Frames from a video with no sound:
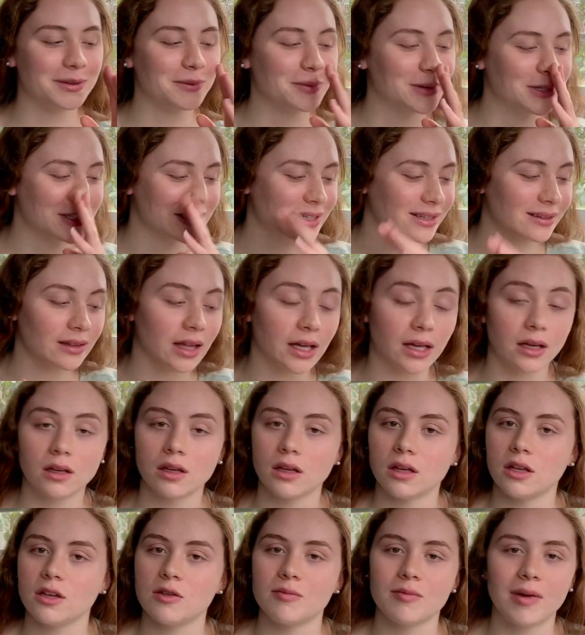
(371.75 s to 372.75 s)
which like
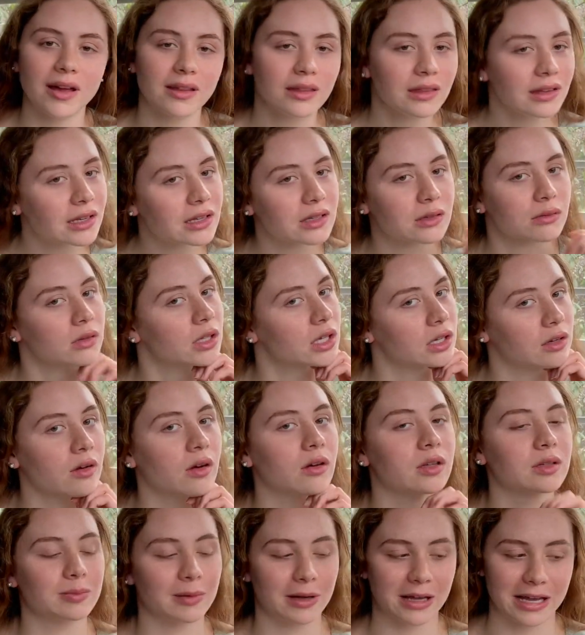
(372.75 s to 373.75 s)
you might think is really
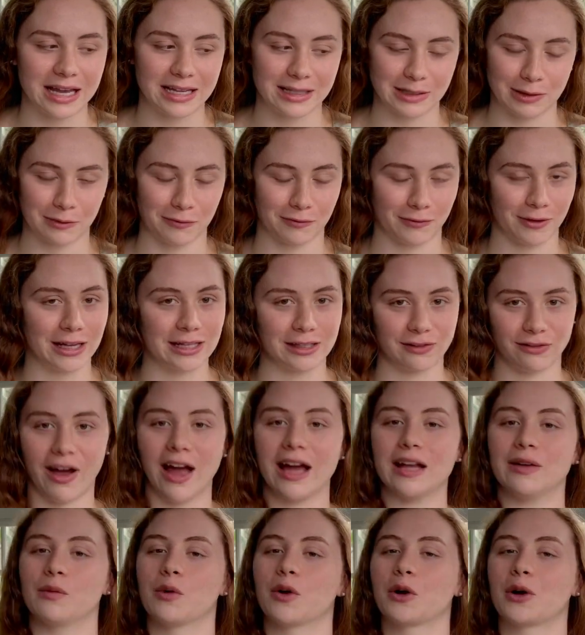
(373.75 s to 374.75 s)
gross, but it's
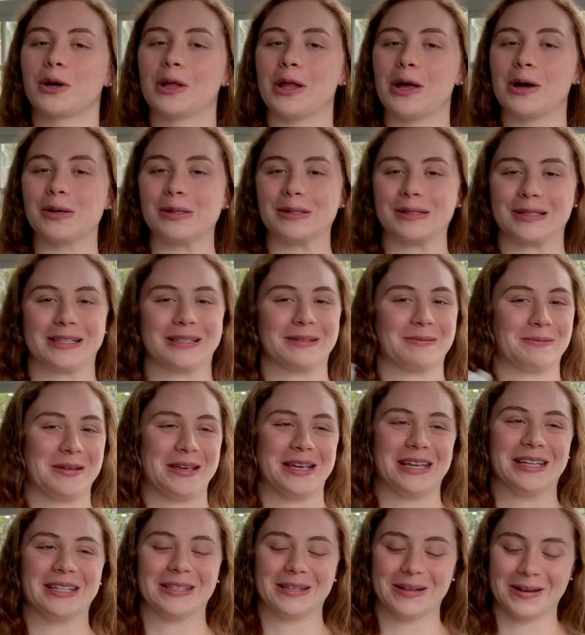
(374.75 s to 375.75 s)
fine. We're close, we
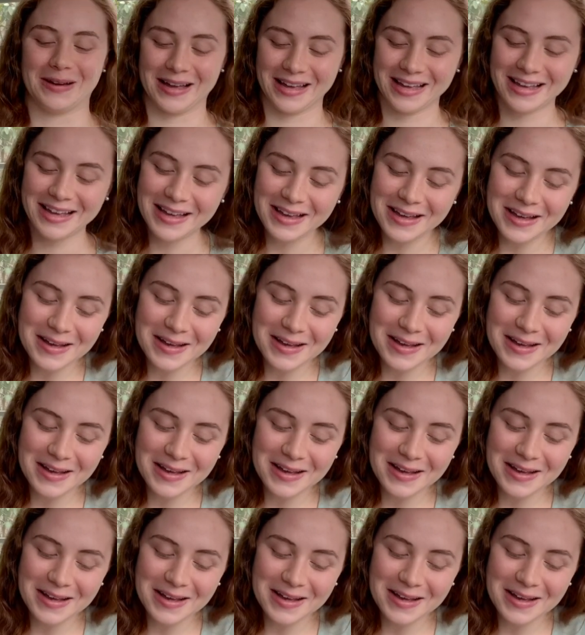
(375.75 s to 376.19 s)
can do it.